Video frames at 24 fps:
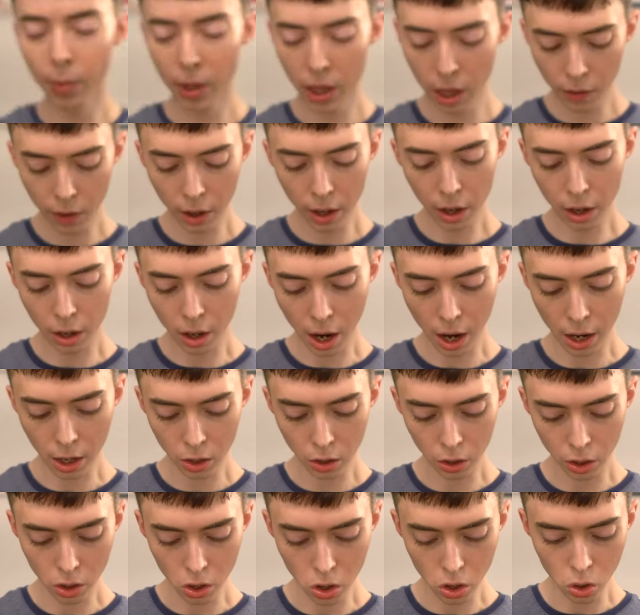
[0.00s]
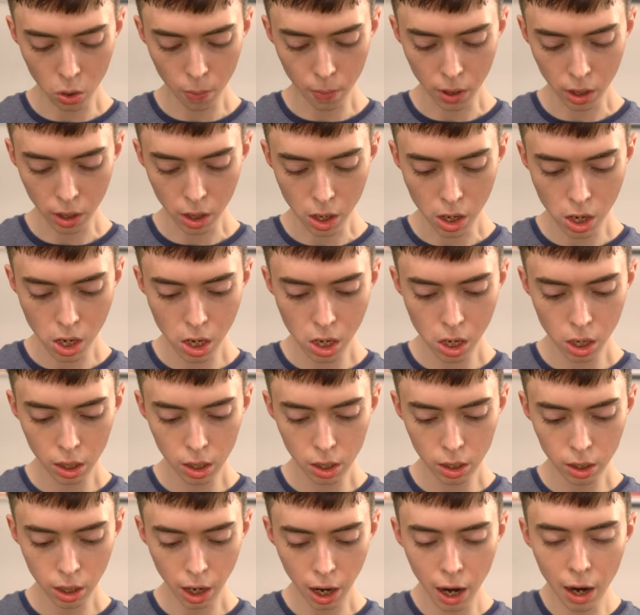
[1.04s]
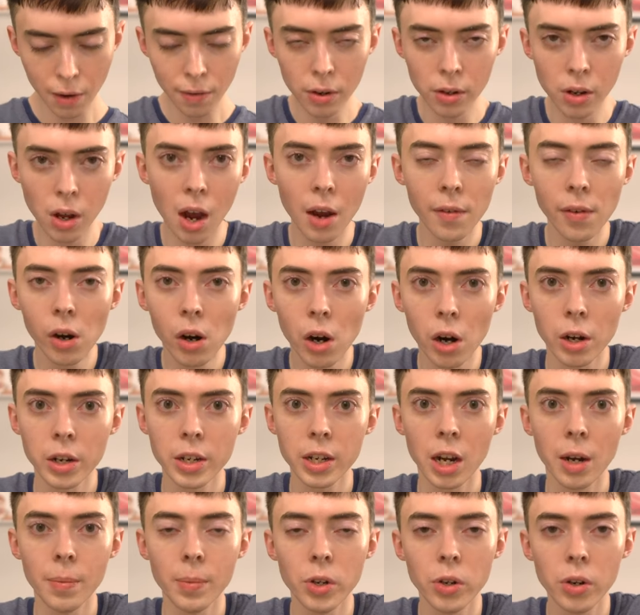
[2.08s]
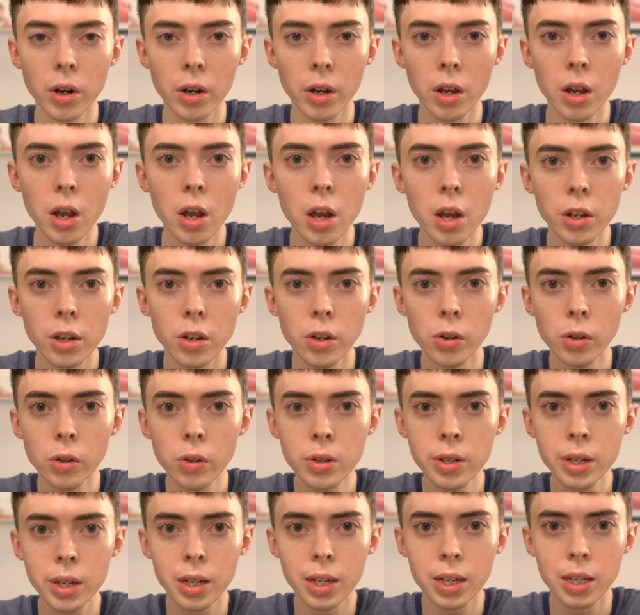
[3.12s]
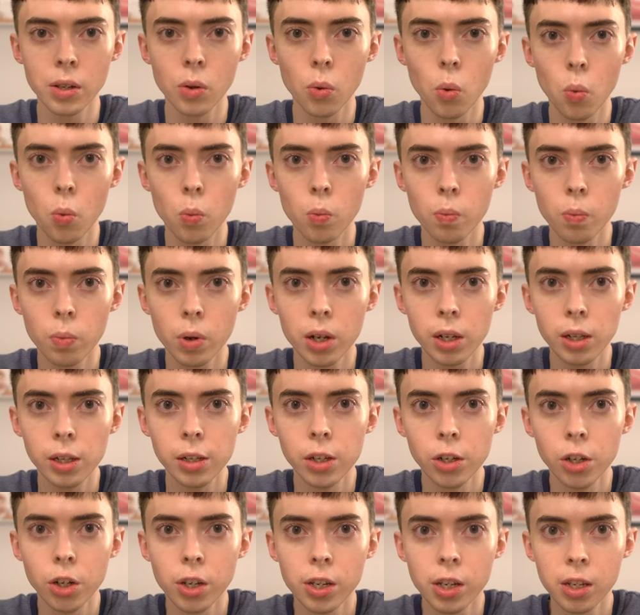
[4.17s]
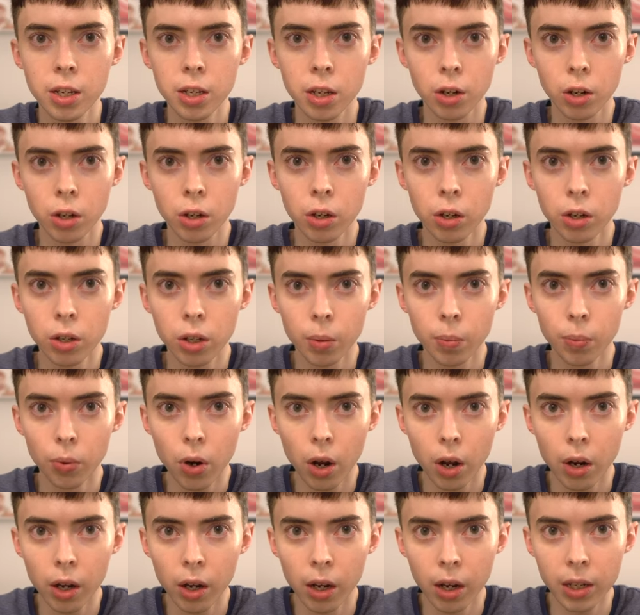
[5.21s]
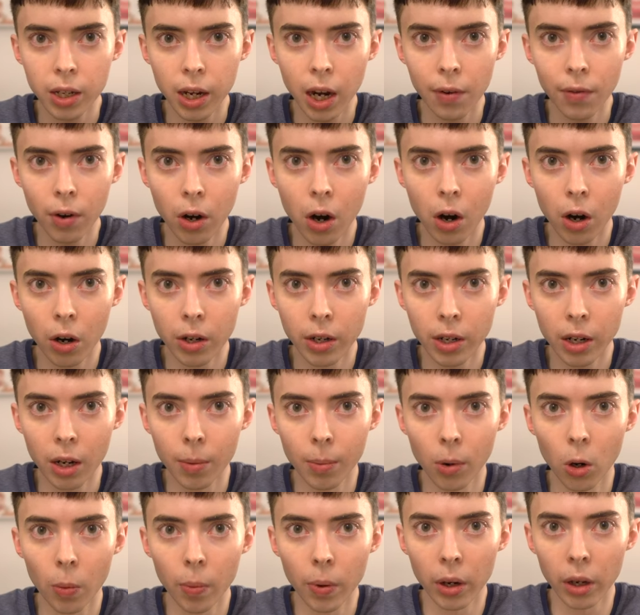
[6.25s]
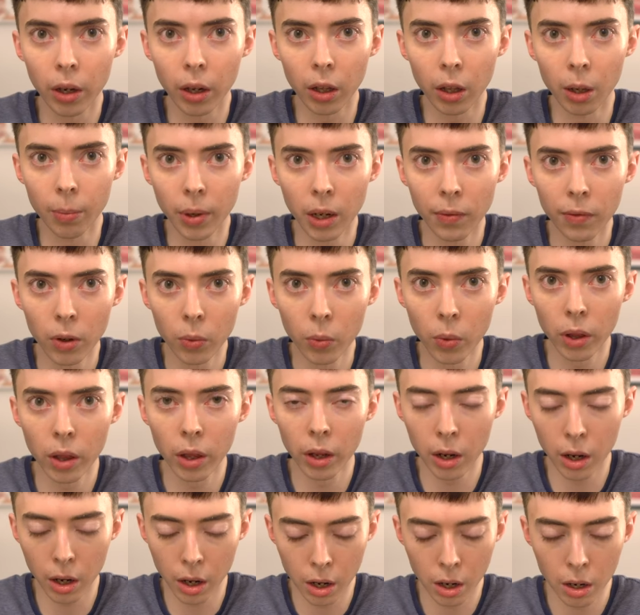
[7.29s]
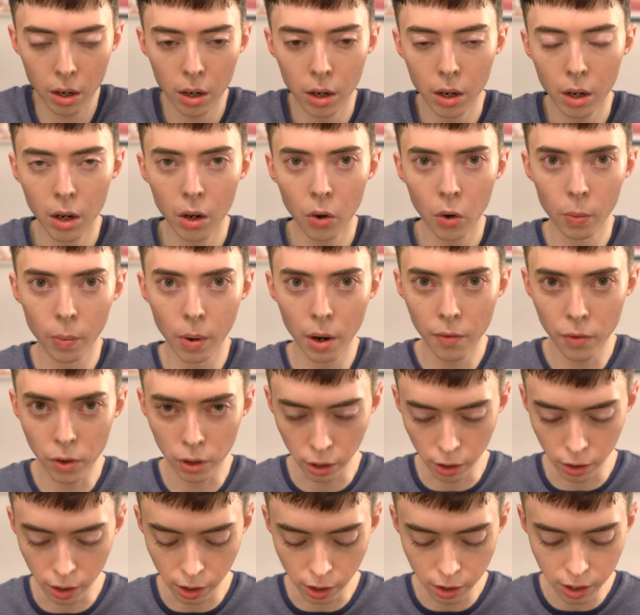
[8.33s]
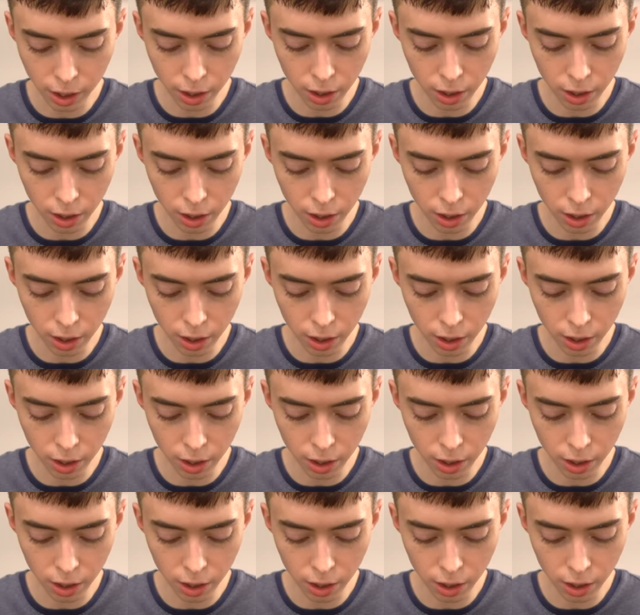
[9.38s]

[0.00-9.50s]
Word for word: me see if I can actually open this. I haven't, I have a hard time. Do you, you know there's like clear stickers on products? I have a hard time opening them, even with like when my fingernails